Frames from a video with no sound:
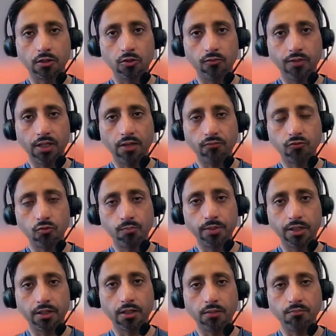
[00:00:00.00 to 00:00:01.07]
we have to bear
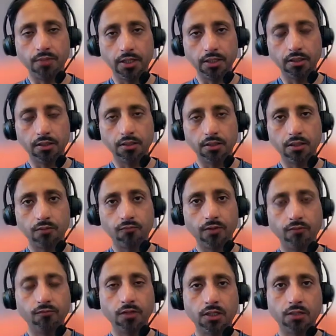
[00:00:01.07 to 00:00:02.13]
in mind that when
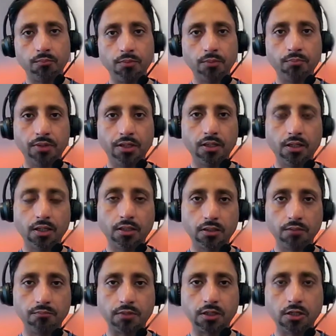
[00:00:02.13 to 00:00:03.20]
we are preparing
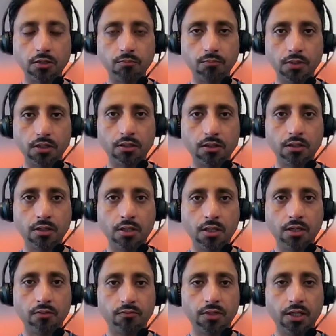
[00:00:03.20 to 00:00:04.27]
income statement,
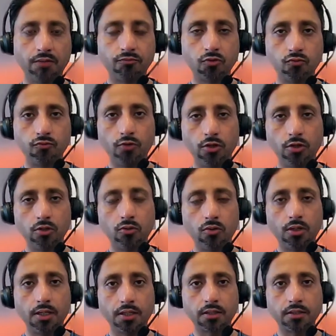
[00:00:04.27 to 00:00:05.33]
we have to follow a
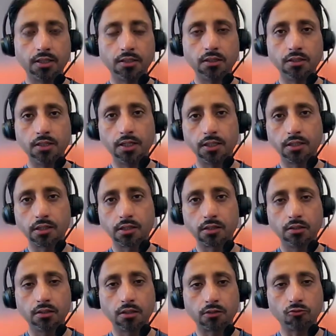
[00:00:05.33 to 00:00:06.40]
standardized
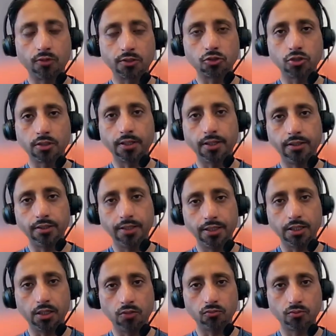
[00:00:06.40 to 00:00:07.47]
structure and
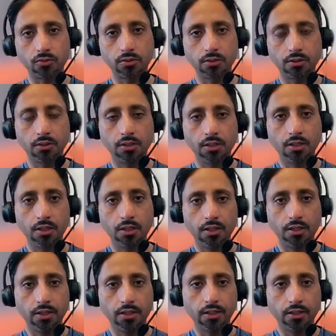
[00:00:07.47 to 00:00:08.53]
layout.
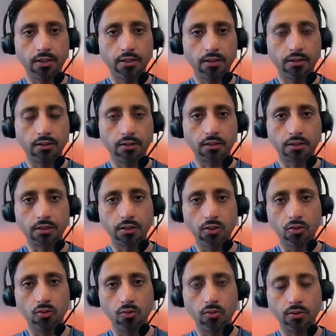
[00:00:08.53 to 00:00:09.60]

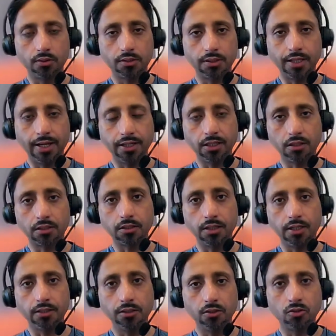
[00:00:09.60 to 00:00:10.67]
So that is
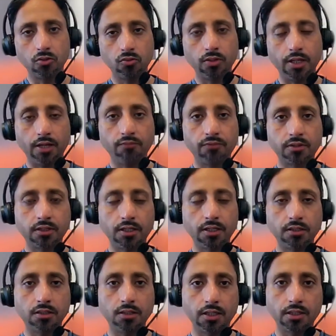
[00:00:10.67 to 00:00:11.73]
done to have
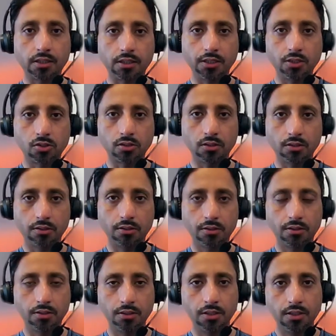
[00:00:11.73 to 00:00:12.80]
standardization,
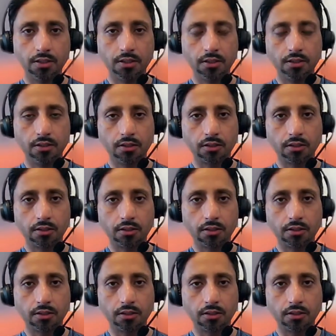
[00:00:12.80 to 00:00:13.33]
so